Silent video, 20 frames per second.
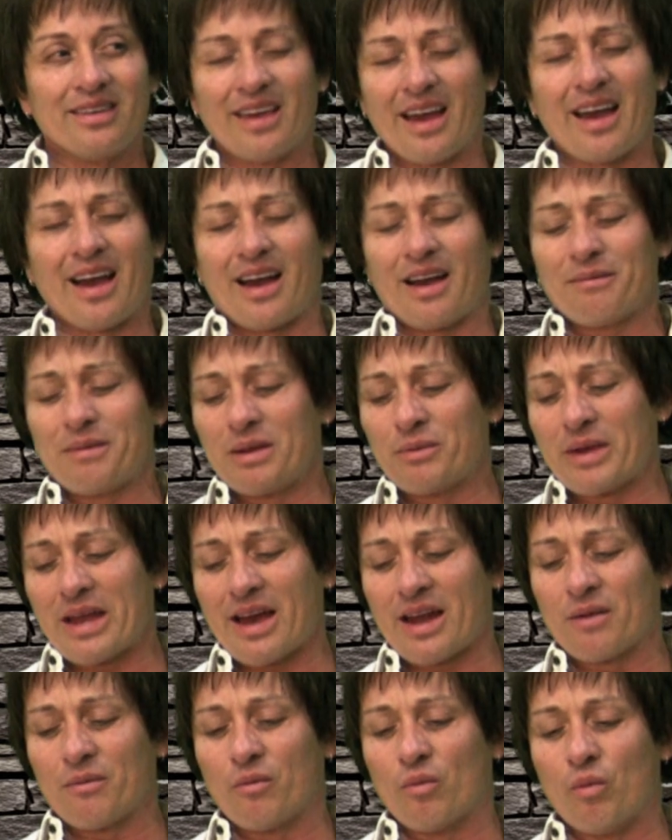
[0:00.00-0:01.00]
yeah, I mean, we
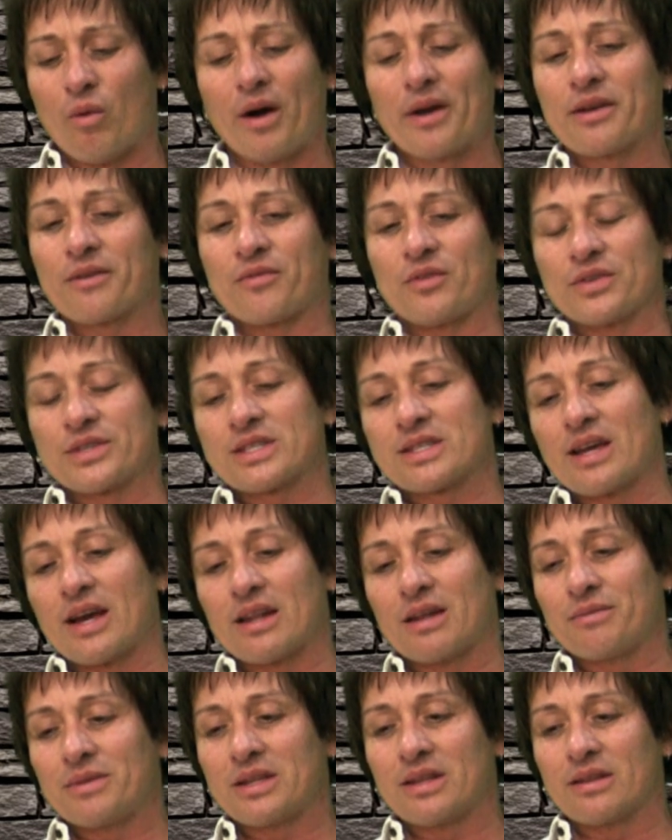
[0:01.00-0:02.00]
had a wonderful set.
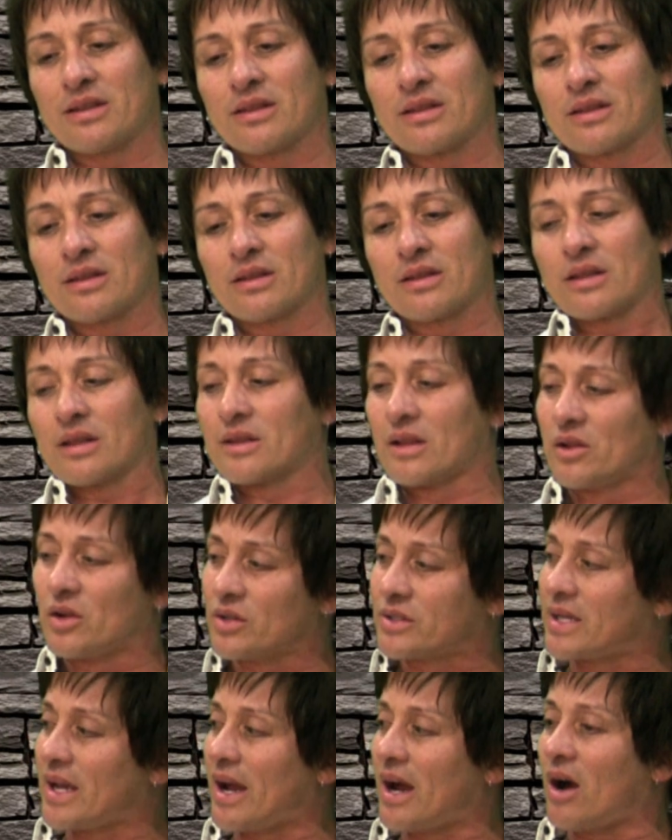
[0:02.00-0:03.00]
I mean, the little
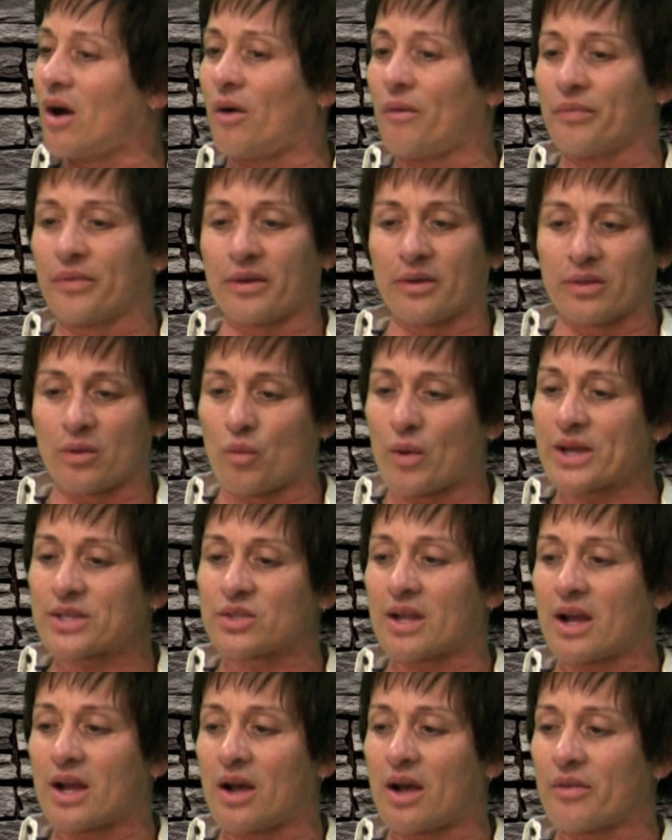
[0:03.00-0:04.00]
town, the
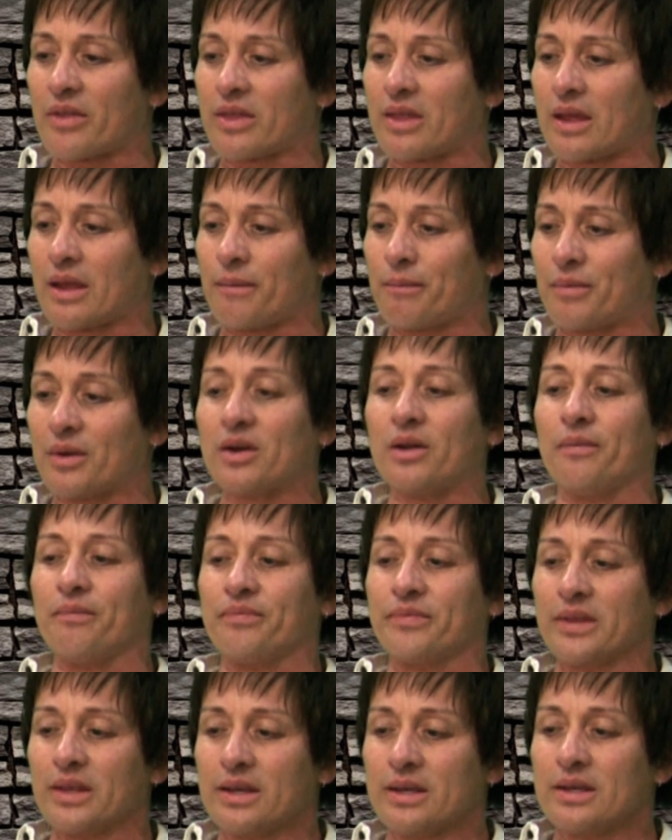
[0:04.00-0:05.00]
western town that they built,
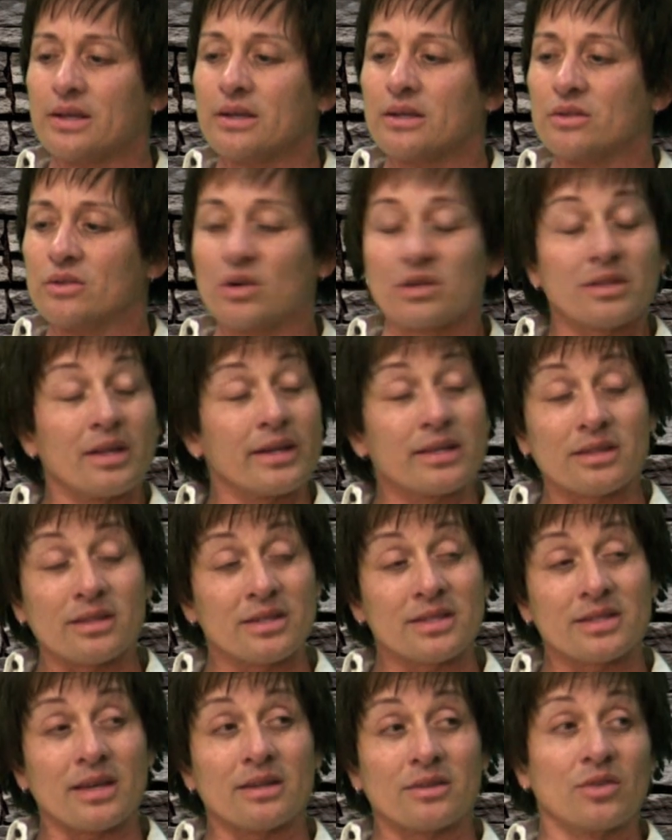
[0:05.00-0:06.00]
looked like the
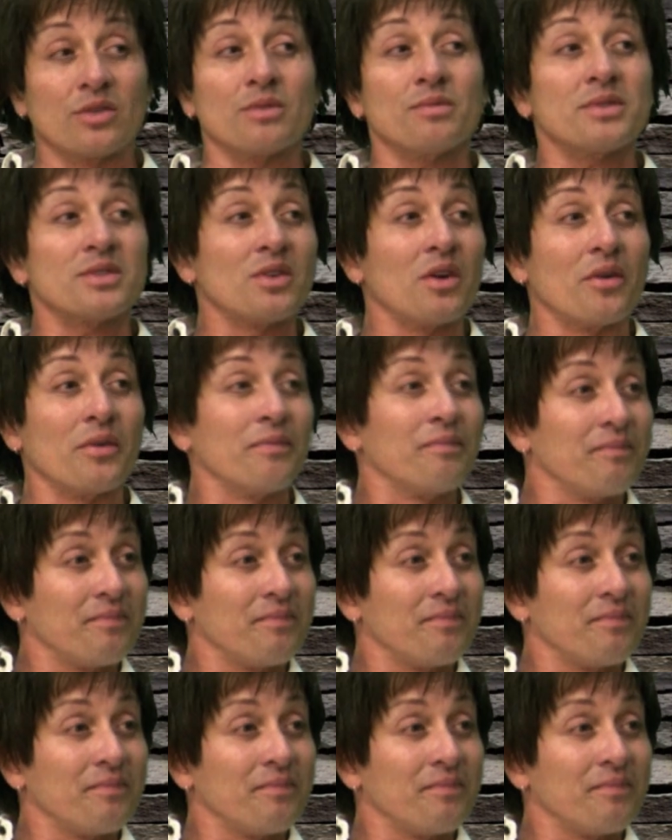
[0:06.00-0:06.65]
set of Tombstone.